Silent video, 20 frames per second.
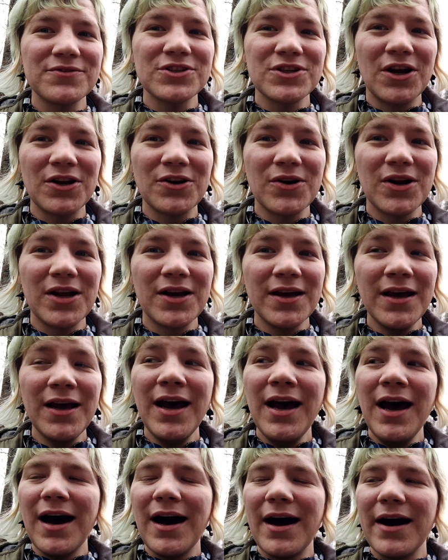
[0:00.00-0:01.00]
genera
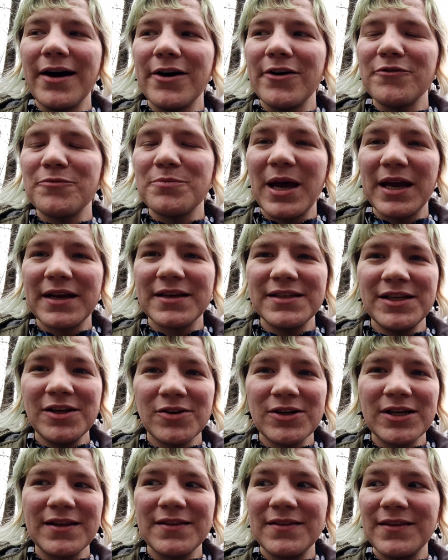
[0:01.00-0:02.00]
of
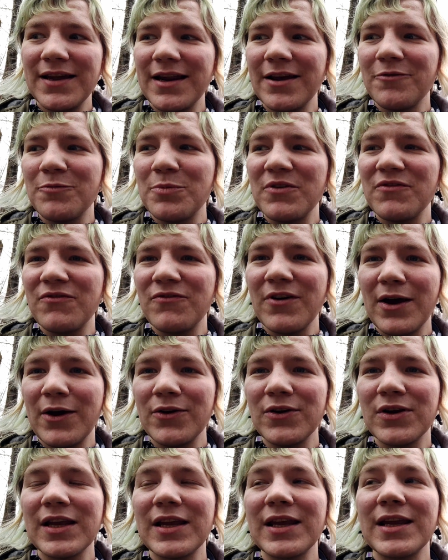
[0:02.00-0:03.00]
bacteria that have been
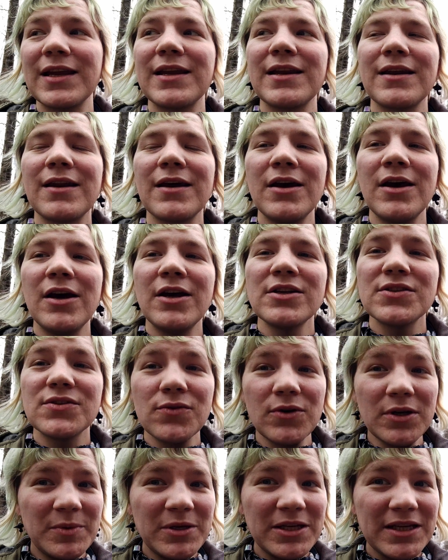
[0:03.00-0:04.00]
found in
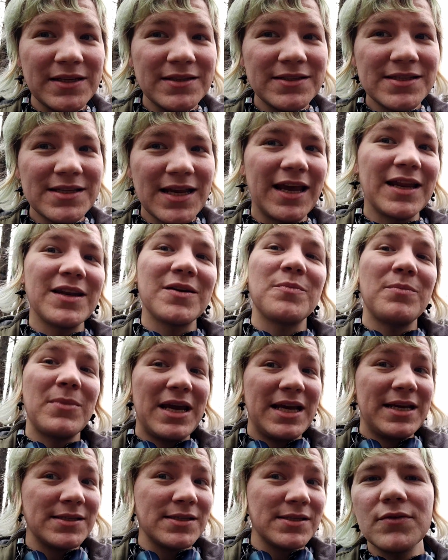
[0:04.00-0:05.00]
soybeans and
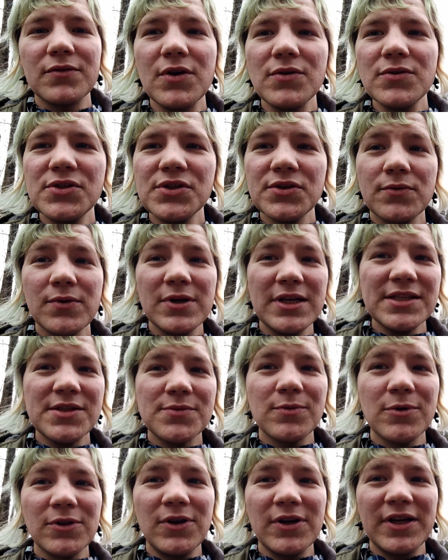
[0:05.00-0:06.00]
maize. Those screens
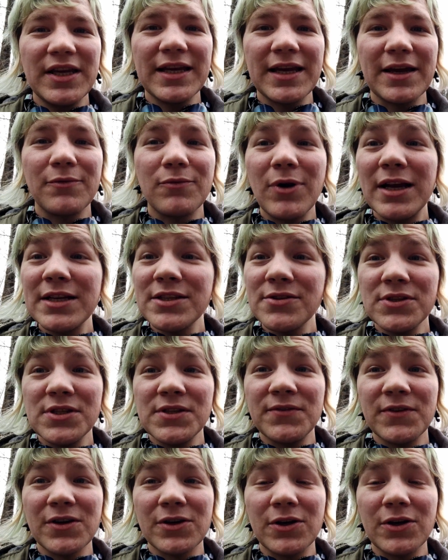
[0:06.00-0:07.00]
were looking at rhizosphere